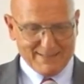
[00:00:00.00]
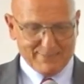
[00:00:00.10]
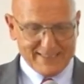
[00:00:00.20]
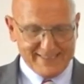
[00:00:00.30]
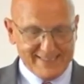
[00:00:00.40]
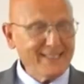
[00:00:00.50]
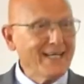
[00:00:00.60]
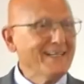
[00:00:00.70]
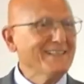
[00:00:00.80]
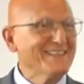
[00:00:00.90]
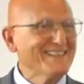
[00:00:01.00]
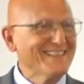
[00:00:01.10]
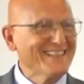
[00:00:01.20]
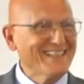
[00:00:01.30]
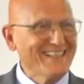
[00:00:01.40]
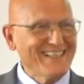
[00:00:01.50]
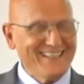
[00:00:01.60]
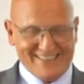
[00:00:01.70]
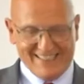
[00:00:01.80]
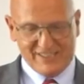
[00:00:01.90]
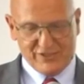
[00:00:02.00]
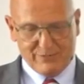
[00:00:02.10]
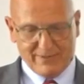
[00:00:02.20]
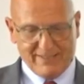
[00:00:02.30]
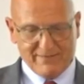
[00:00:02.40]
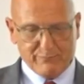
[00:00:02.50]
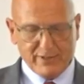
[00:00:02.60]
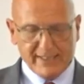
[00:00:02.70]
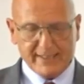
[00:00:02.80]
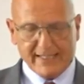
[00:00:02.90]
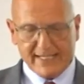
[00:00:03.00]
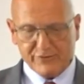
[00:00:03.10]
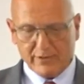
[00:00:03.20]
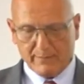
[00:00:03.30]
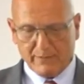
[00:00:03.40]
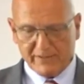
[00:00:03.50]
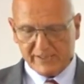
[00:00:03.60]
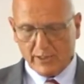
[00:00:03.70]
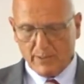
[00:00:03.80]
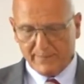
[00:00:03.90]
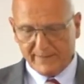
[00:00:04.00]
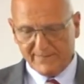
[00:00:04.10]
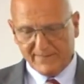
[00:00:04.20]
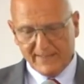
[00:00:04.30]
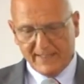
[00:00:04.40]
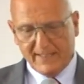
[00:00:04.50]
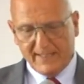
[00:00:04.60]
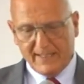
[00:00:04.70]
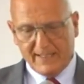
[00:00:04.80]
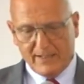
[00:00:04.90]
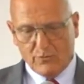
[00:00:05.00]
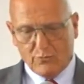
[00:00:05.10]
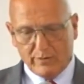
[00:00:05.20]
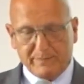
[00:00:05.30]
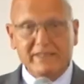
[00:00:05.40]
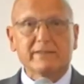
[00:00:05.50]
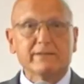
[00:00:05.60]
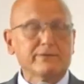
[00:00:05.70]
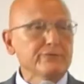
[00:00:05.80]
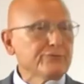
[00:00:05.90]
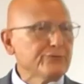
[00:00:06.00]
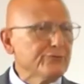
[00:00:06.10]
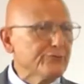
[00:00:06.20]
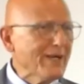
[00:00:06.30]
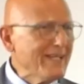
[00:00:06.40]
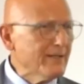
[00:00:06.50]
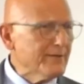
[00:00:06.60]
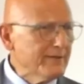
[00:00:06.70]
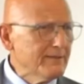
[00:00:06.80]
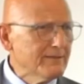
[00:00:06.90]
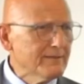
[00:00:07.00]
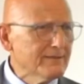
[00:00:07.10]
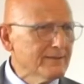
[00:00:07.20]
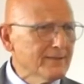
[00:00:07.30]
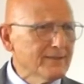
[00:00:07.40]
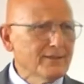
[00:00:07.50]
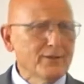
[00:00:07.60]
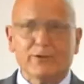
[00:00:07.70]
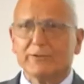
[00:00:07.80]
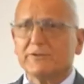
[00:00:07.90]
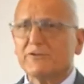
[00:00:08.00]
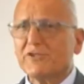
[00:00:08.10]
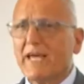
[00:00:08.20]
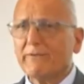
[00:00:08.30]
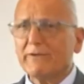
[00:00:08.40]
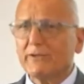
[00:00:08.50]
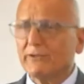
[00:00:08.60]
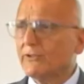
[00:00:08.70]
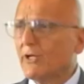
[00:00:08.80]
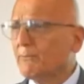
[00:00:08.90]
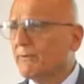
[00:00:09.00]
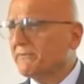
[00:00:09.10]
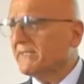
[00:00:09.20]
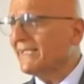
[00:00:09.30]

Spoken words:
Paizina, that she will give a brilliant lecture about this topic, who will be the trailer or the cherry on top of the